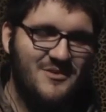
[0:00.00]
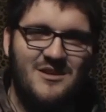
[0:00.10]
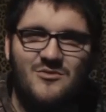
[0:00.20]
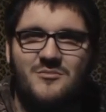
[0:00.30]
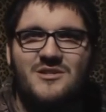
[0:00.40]

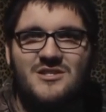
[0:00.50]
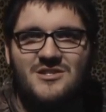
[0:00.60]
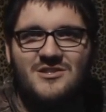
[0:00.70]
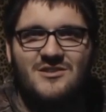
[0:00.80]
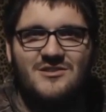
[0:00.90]
Me and one of my
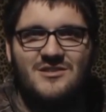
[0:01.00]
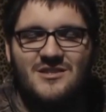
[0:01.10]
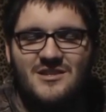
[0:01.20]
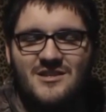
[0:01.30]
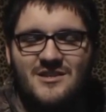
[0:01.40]
sisters,
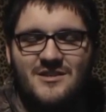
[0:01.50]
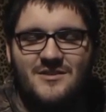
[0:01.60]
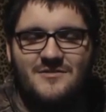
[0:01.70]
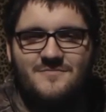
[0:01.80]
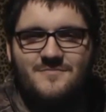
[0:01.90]

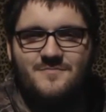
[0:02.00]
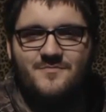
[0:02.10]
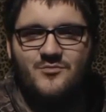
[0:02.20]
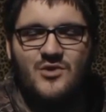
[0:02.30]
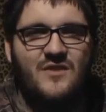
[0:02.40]

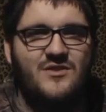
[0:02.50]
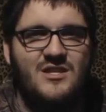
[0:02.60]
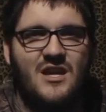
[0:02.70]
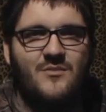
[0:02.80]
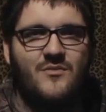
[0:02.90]
we have the
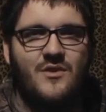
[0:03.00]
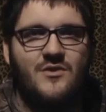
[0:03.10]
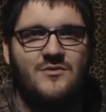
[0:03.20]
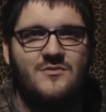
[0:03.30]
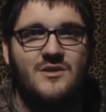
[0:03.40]
same
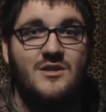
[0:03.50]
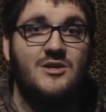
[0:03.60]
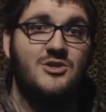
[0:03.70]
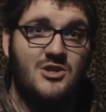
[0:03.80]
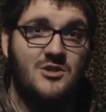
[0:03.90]
phone.
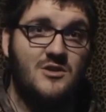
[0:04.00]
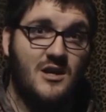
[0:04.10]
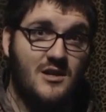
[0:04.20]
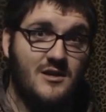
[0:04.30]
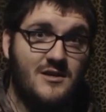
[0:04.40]
She
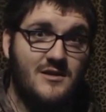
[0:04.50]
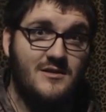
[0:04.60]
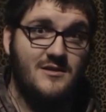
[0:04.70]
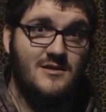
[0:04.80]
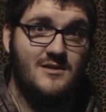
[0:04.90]
got lucky.
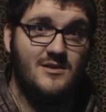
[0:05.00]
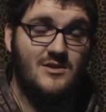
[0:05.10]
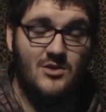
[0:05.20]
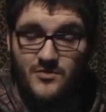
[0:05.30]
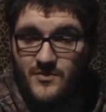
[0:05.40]

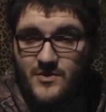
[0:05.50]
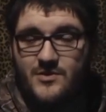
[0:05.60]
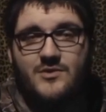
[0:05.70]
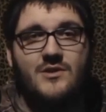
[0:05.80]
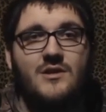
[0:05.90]
Her
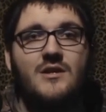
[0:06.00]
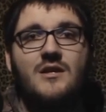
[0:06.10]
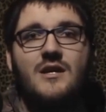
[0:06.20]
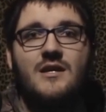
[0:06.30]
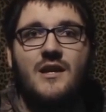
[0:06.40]
phone,
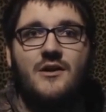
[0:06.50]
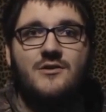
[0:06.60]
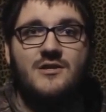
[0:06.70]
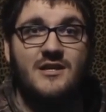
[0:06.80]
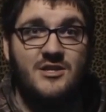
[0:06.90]
it allowed
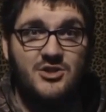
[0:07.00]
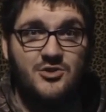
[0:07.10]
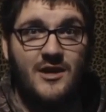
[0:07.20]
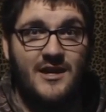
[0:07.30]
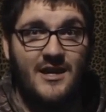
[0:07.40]
her to at least
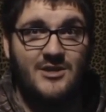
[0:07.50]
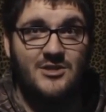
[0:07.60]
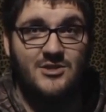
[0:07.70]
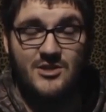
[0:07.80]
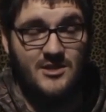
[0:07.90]
try to
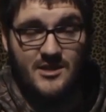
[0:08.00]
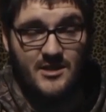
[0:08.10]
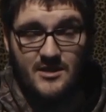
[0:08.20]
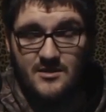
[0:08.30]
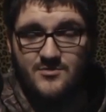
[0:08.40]
catch it. She didn't
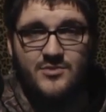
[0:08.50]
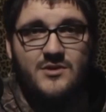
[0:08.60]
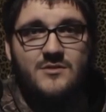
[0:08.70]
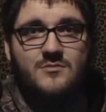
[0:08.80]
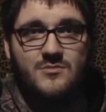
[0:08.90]
get it,
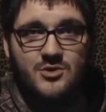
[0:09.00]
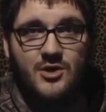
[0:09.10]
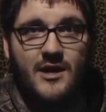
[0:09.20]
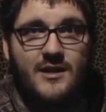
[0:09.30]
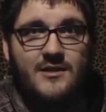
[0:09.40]
but
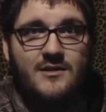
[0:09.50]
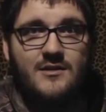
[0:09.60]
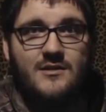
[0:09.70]
tried.